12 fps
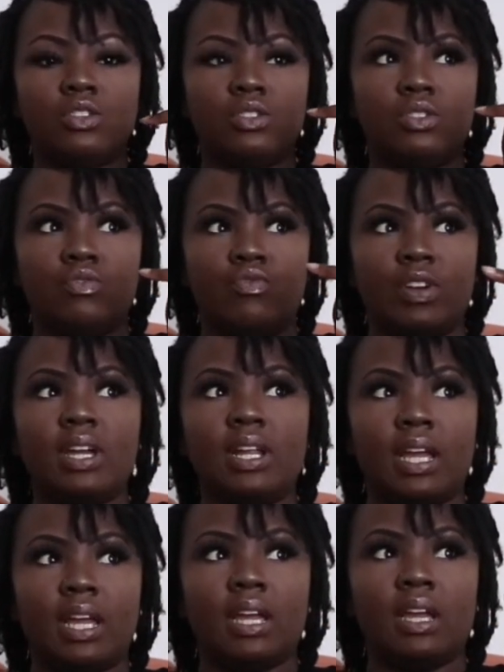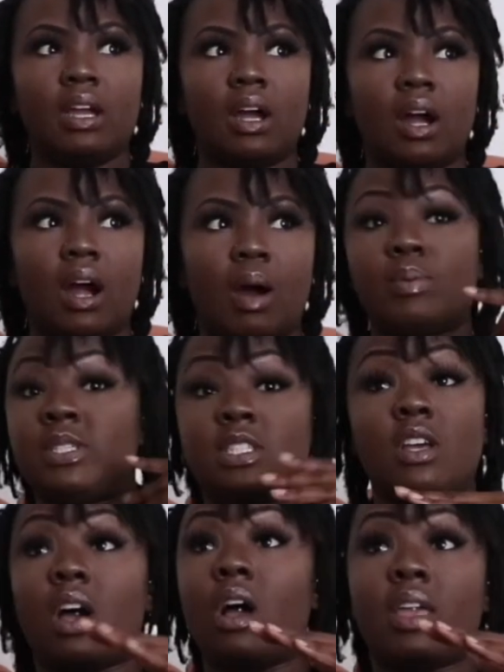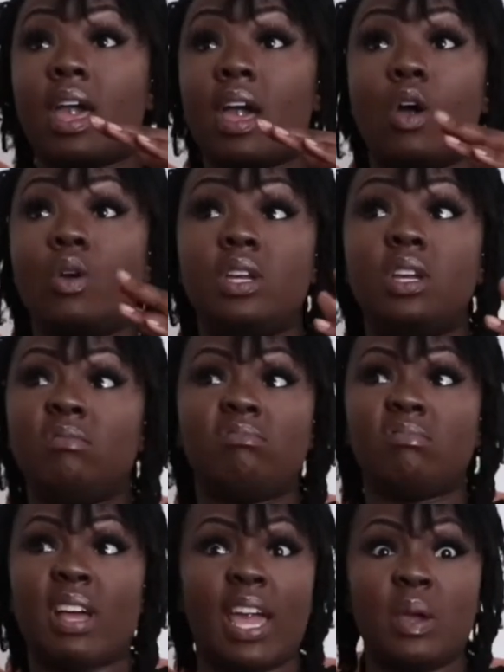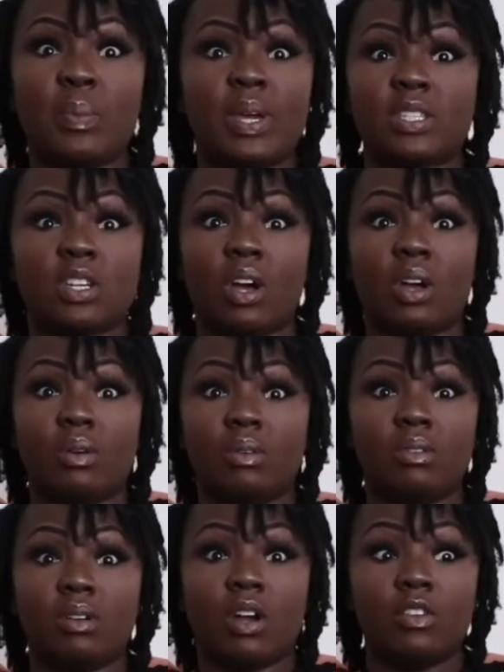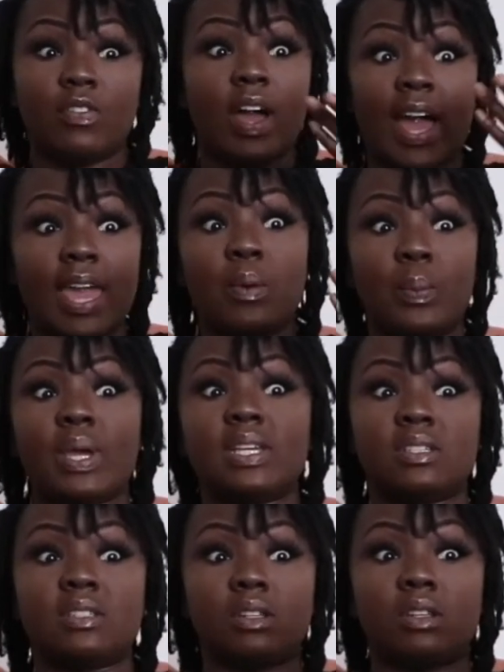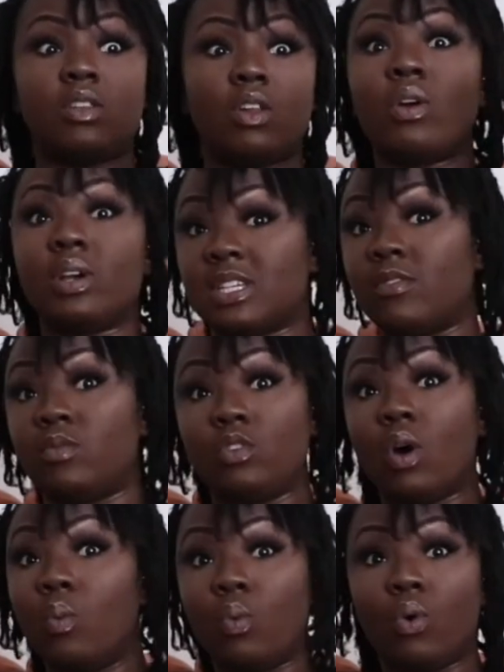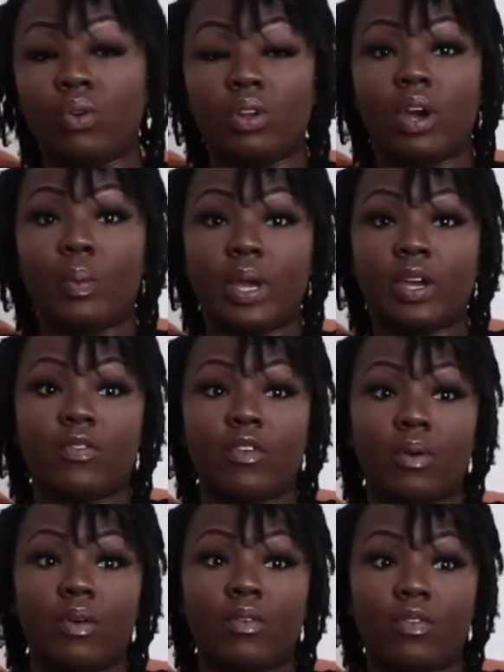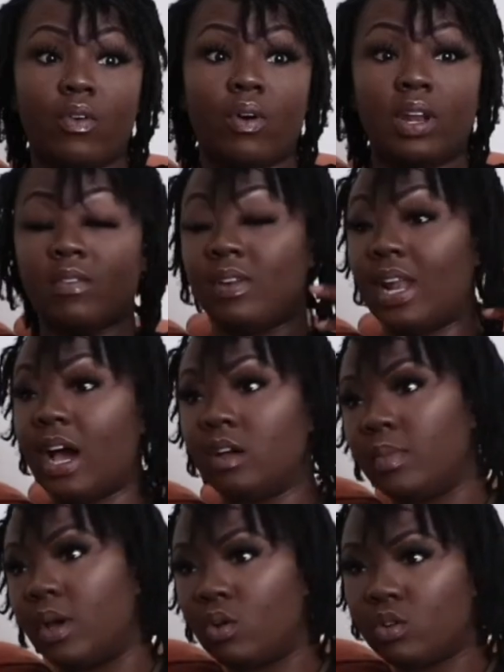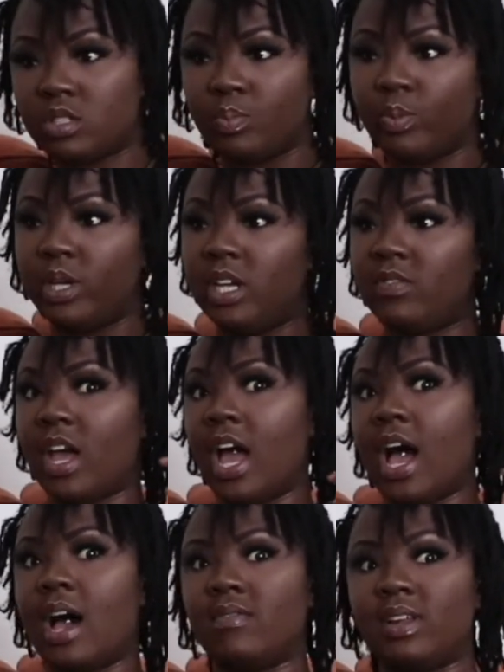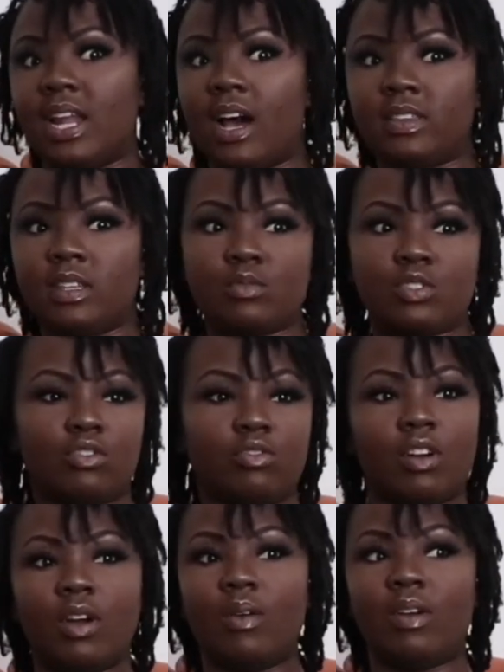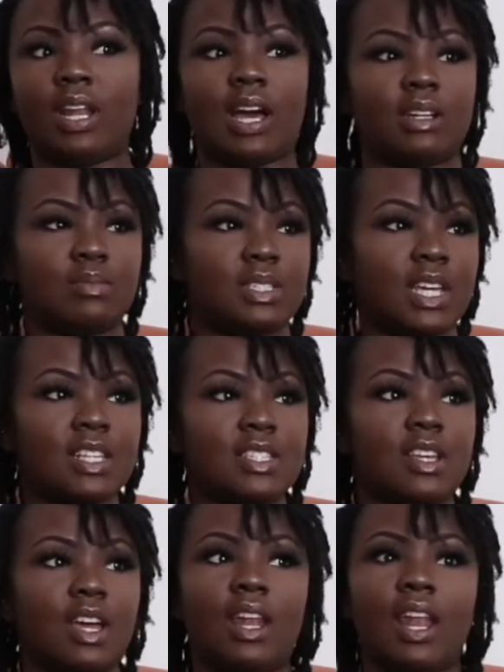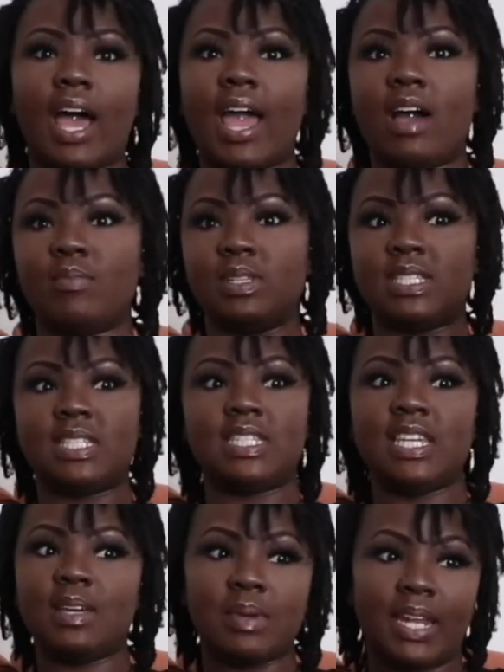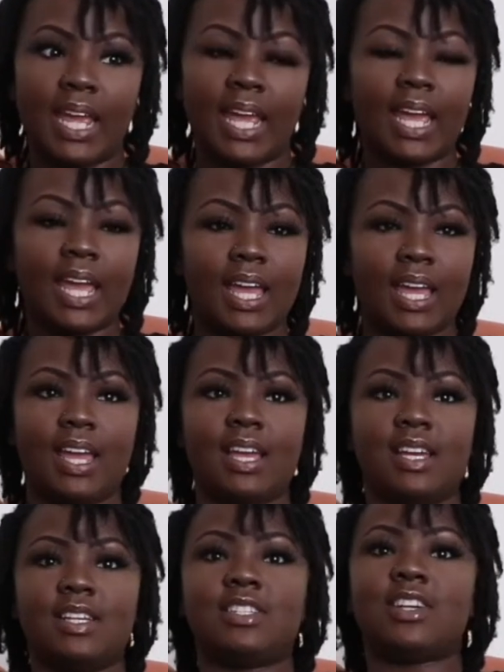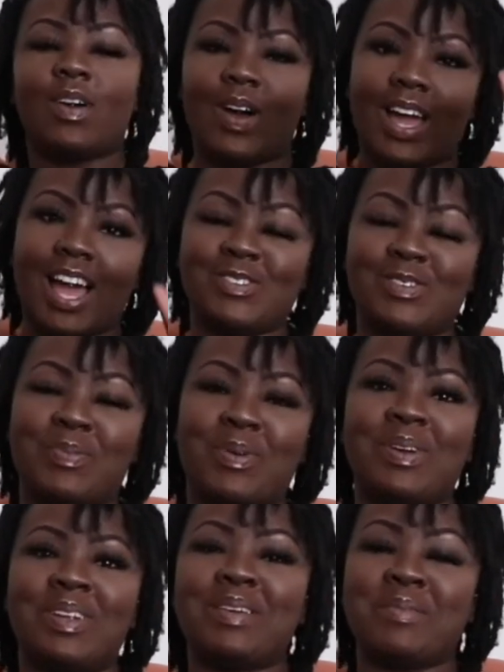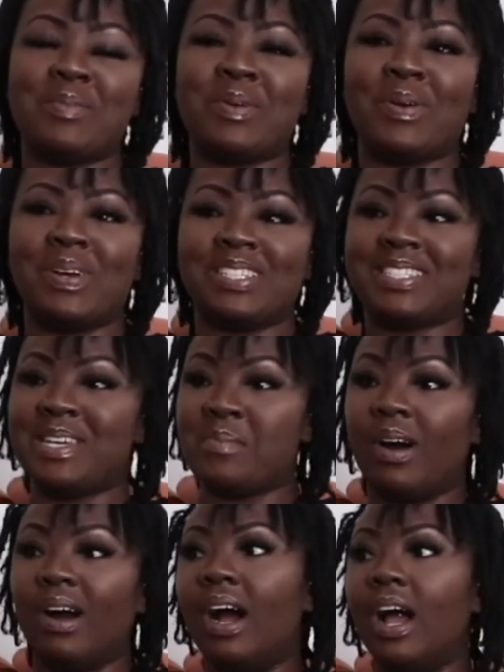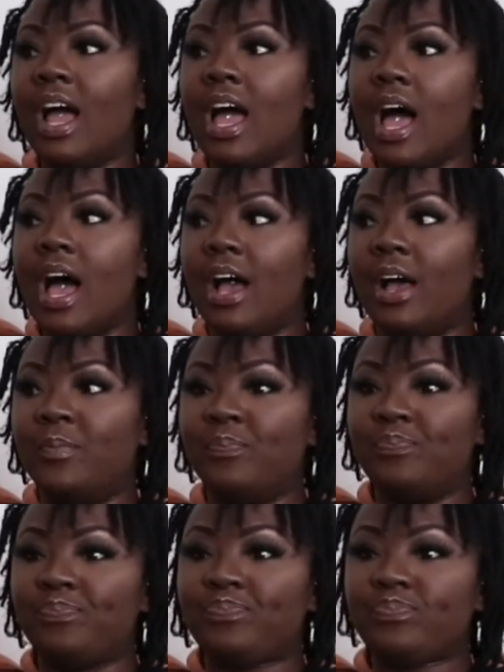really, I was only 8 weeks ago. Only for 8 weeks is the longest I've not worn a wig for, and I've allowed my locks to breathe. I've allowed them to grow. Allowed them to get sunlight. I've been steaming it. Shout out Catch, let me borrow a steamer. And